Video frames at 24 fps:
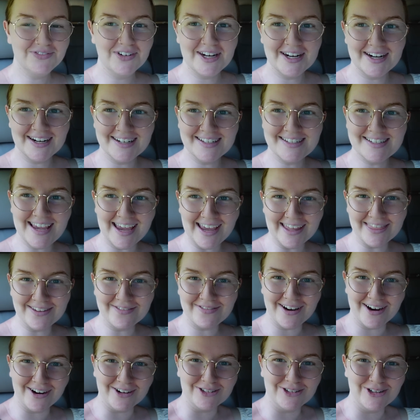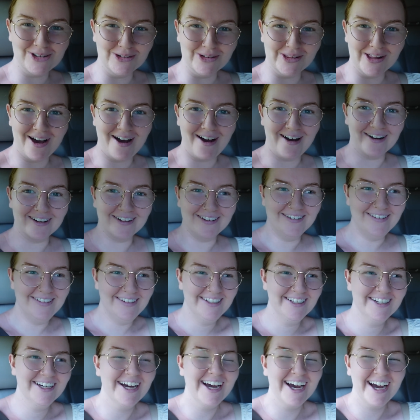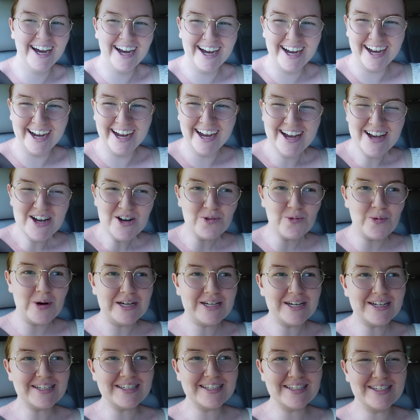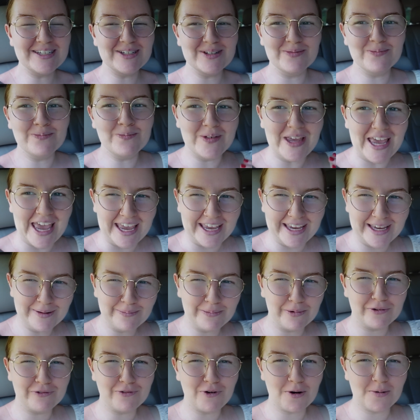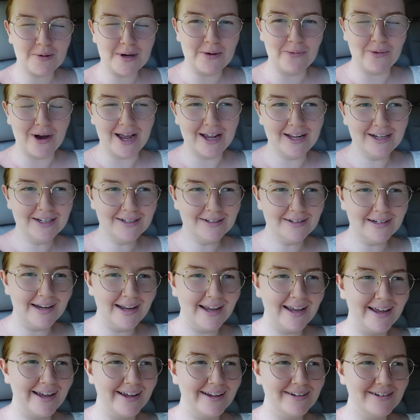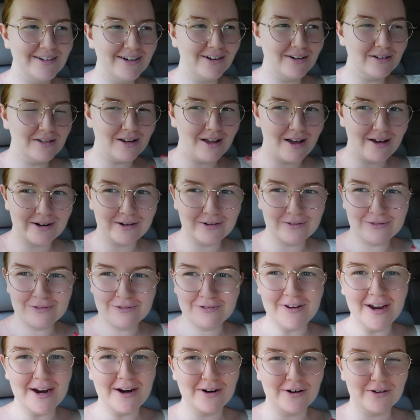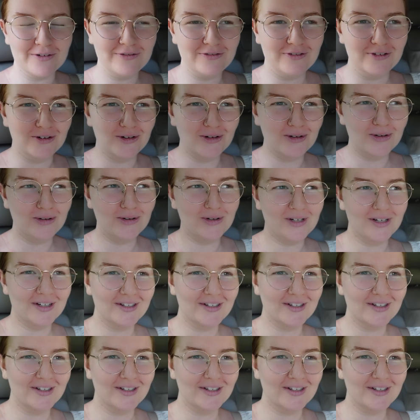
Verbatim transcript: We didn't stay at the fair too long we just ate before we went and a lot of fair food